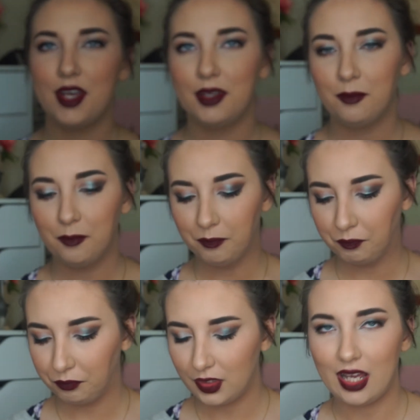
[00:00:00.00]
it.
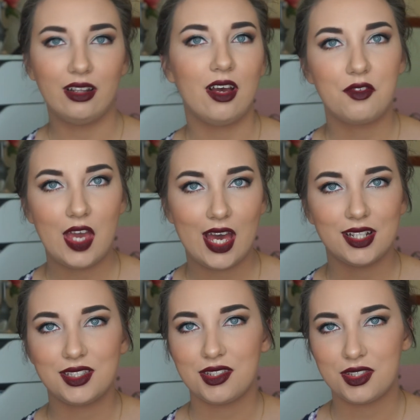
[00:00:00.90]
I love
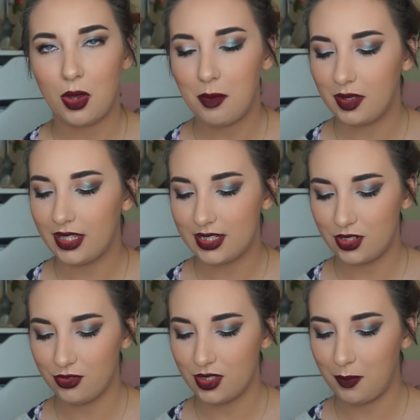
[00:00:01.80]
cats, so I mean that's
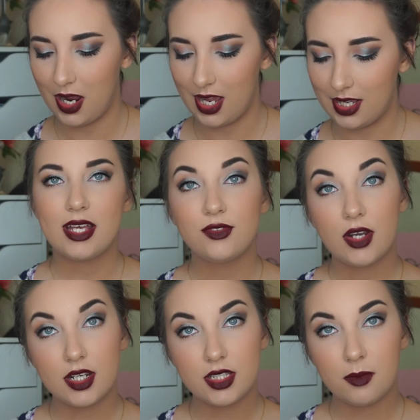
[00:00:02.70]
no surprise. As
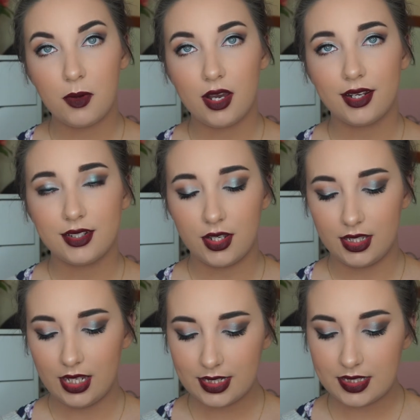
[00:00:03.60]
far as the product on
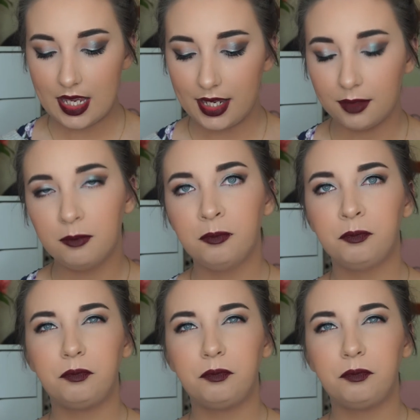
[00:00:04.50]
the inside,